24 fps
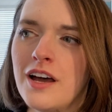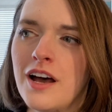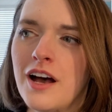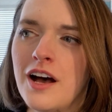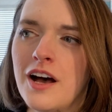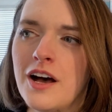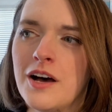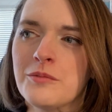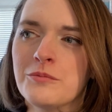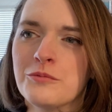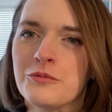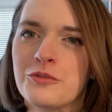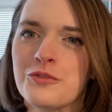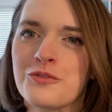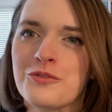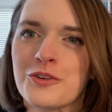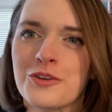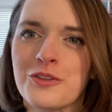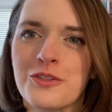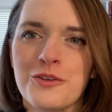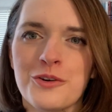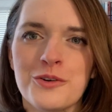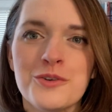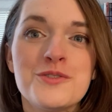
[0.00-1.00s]

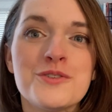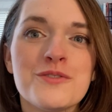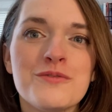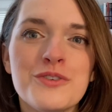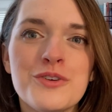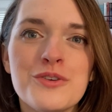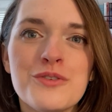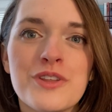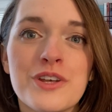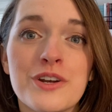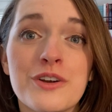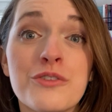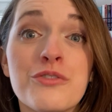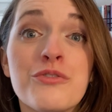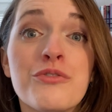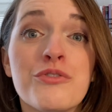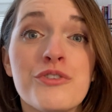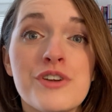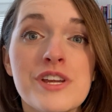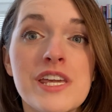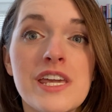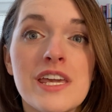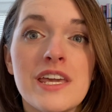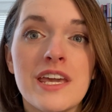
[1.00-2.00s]
For those of you that are
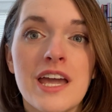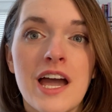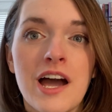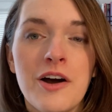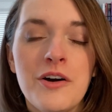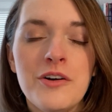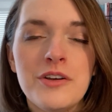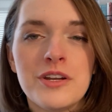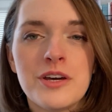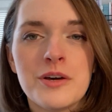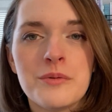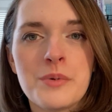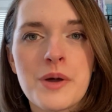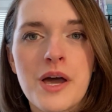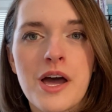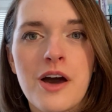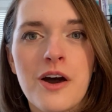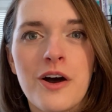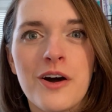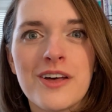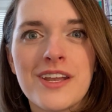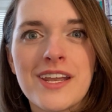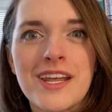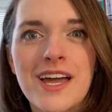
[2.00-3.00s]
freaking out
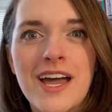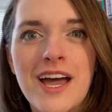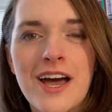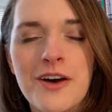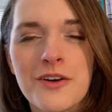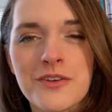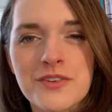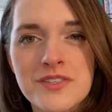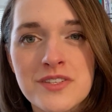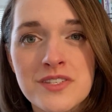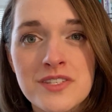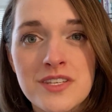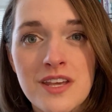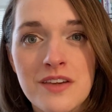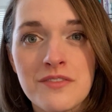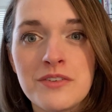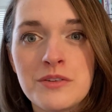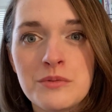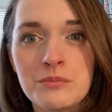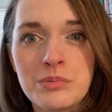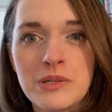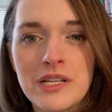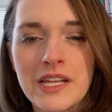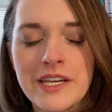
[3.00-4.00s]
about how
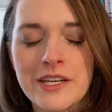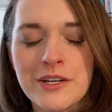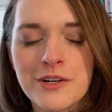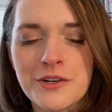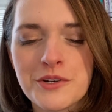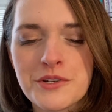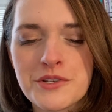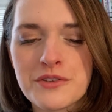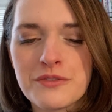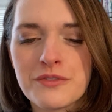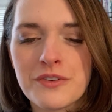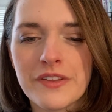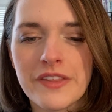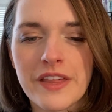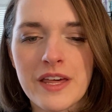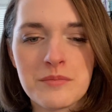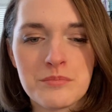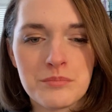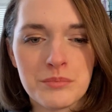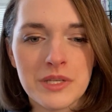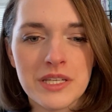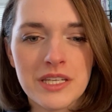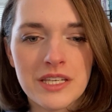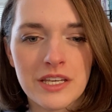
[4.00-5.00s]
7 players for
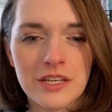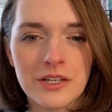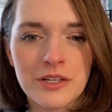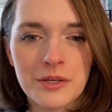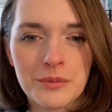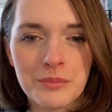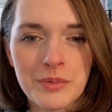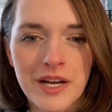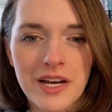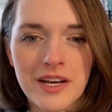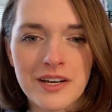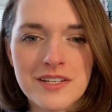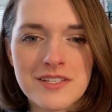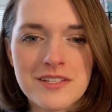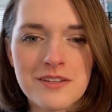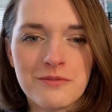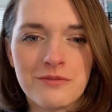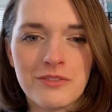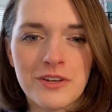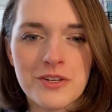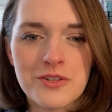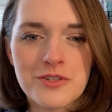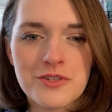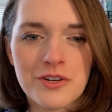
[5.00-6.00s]
that beginner box
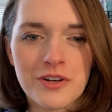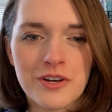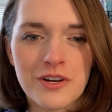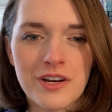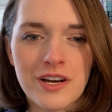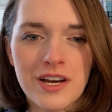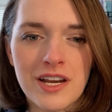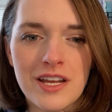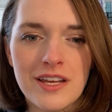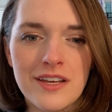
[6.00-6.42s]
adventure